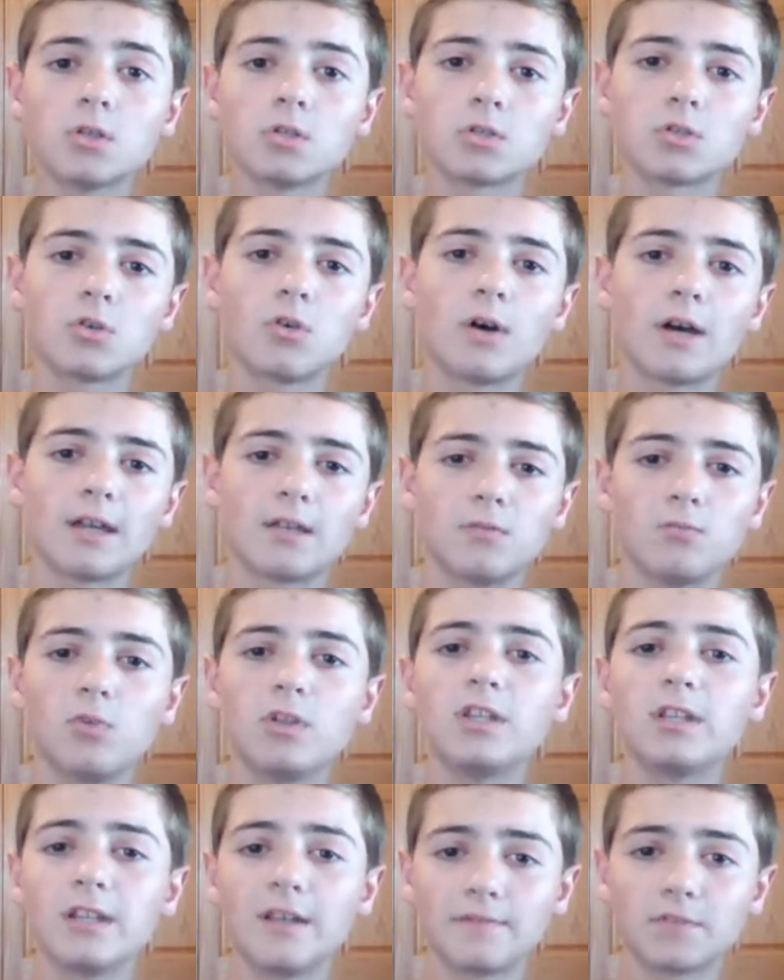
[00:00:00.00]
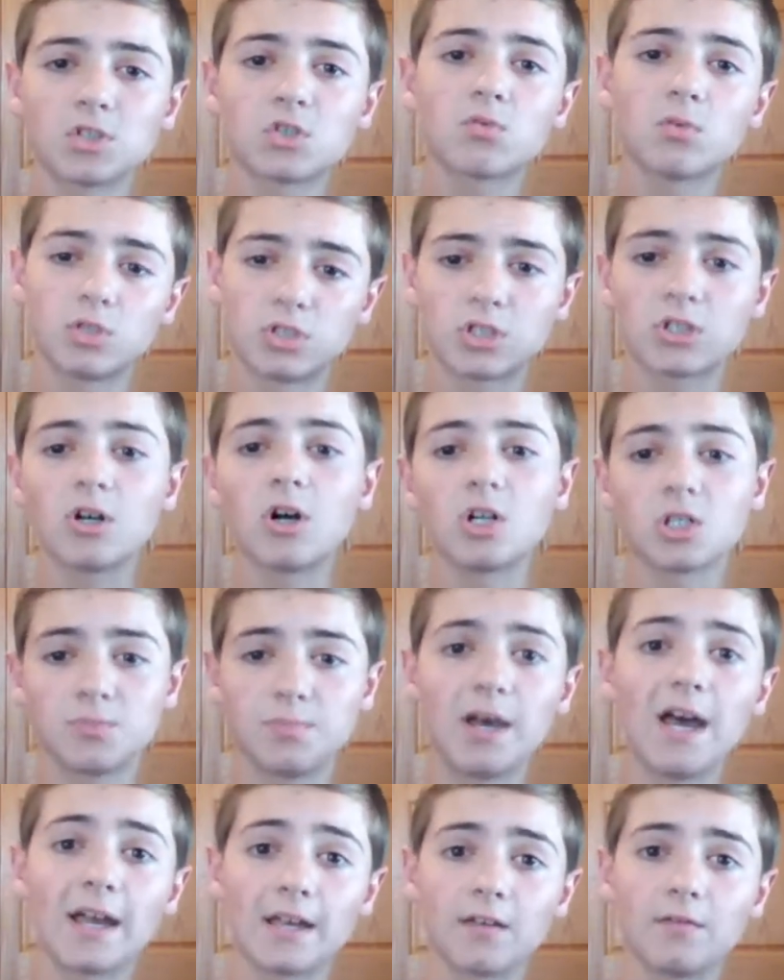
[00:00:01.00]
So I, we didn't have to switch the cars
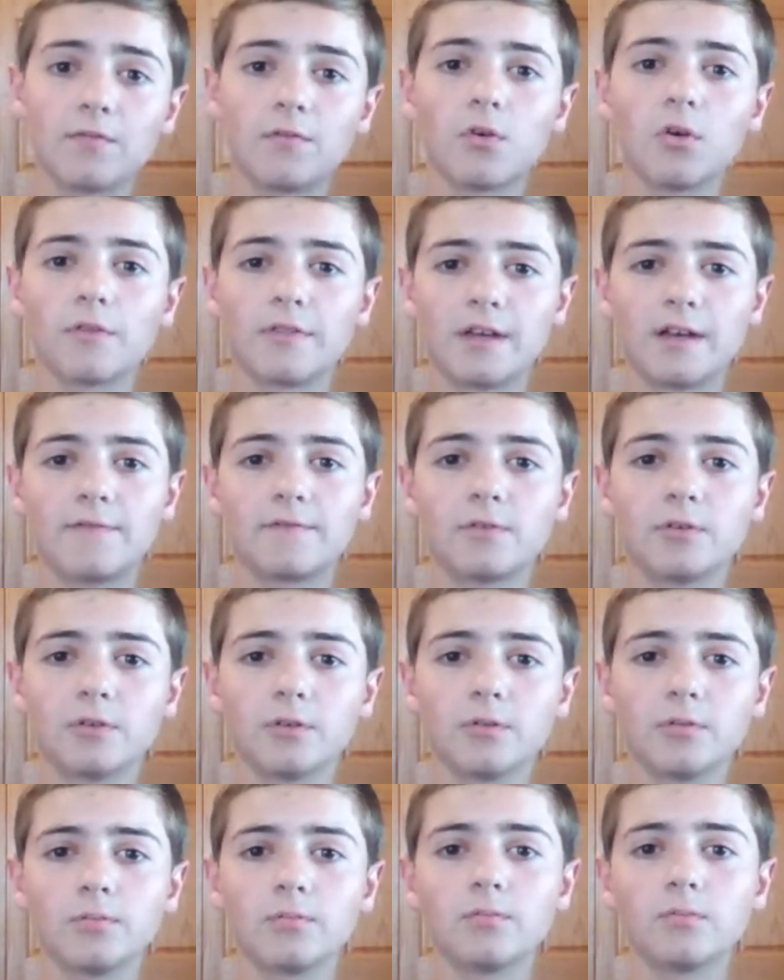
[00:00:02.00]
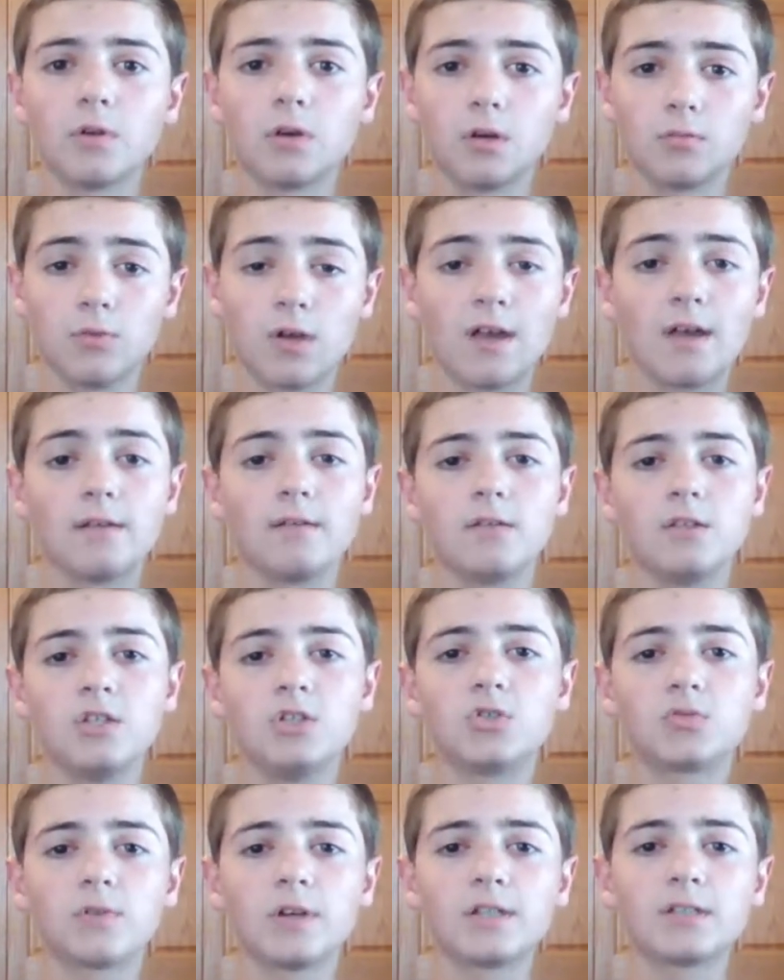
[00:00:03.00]
back and forth after at
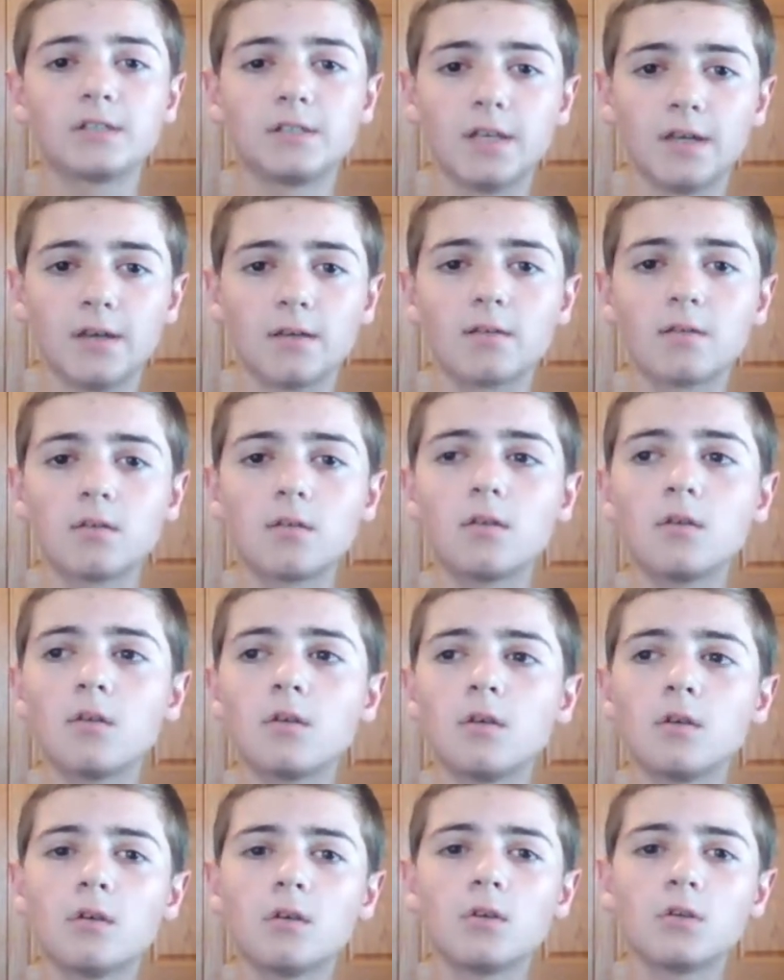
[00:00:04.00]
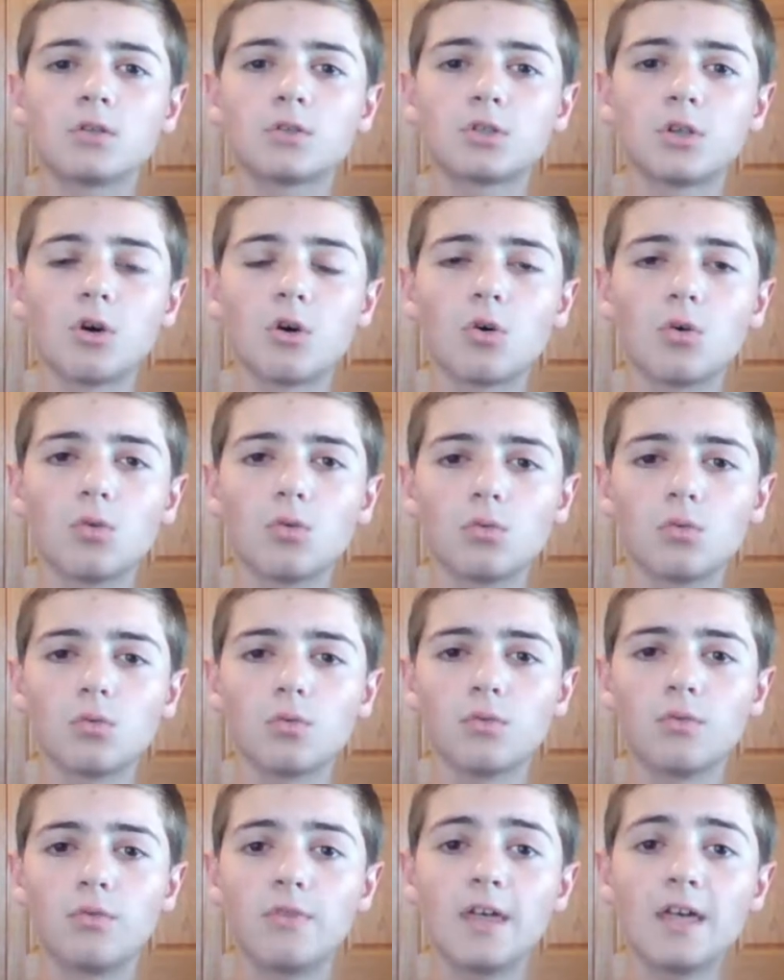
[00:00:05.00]
each race day. So
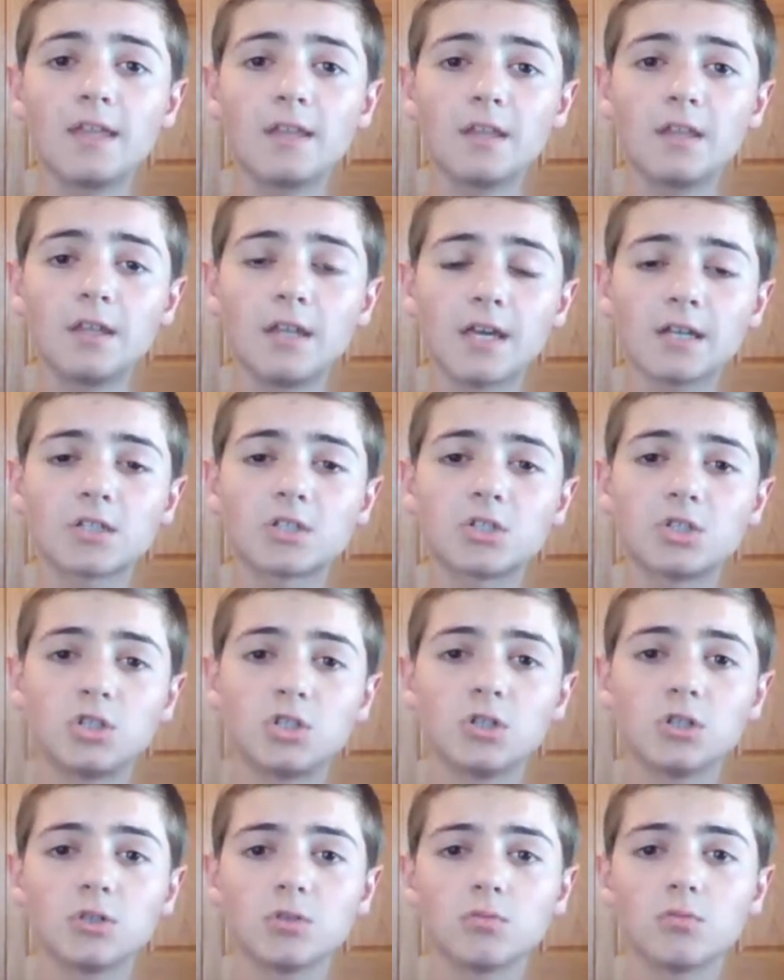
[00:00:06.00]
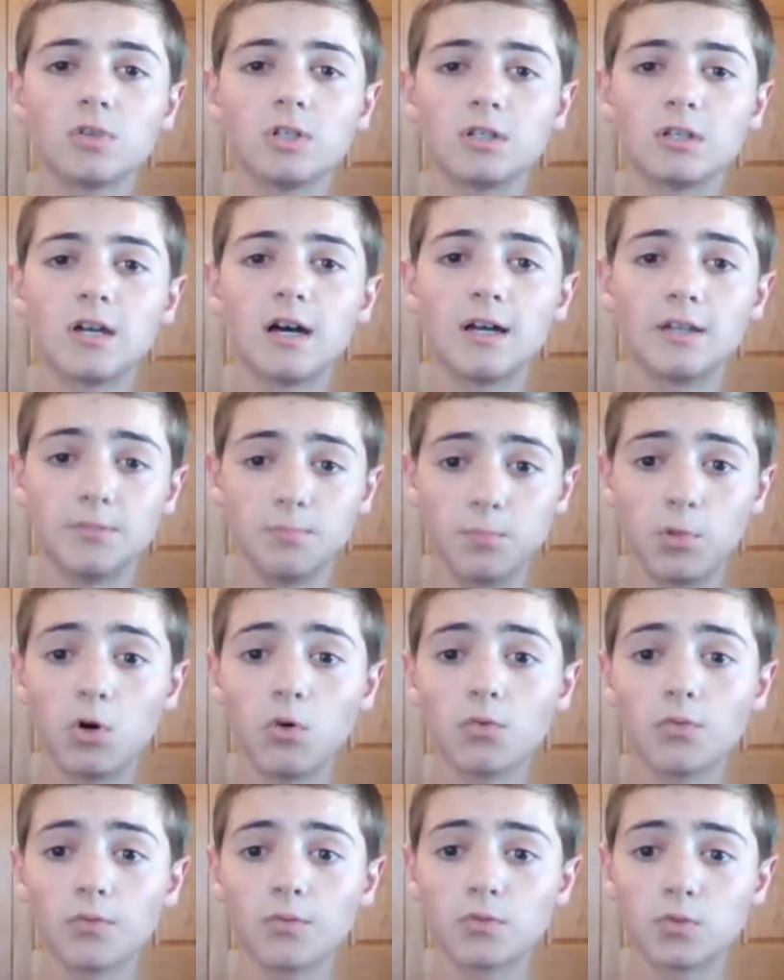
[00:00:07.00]
then the next year we gotten
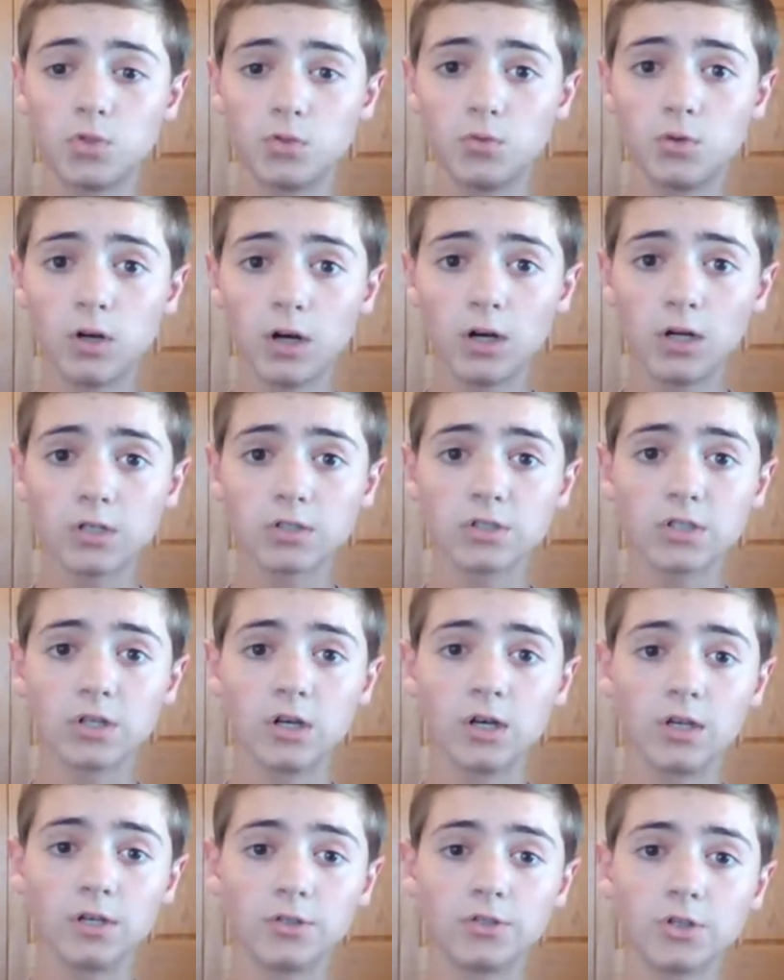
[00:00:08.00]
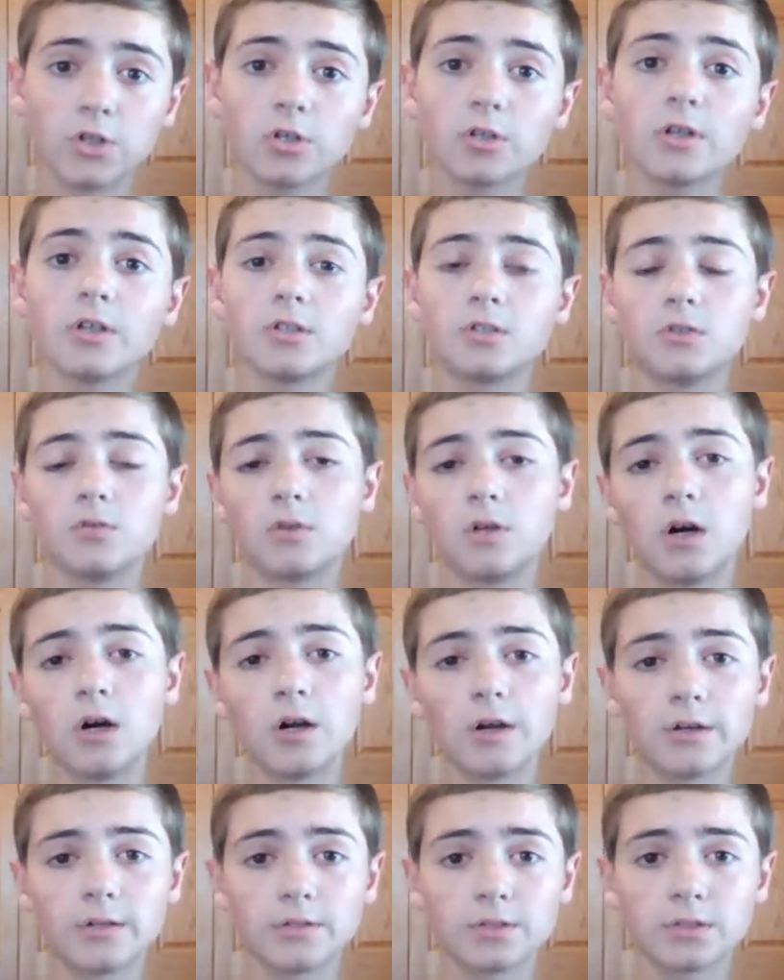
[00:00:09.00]
both two cars on dirt and two
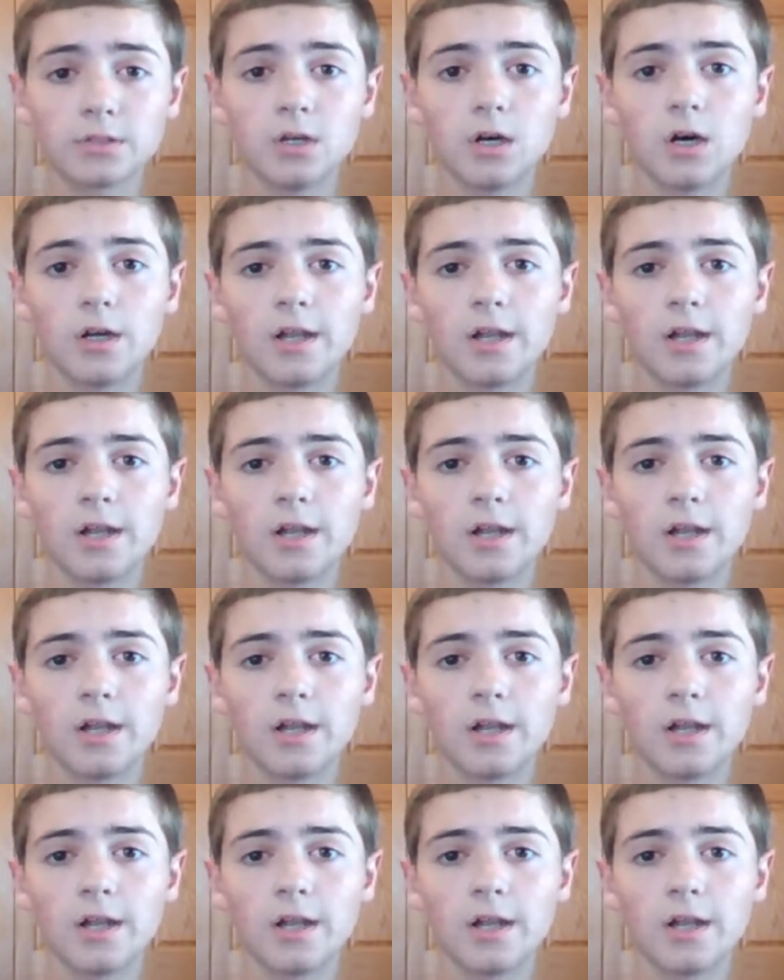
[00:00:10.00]
cars on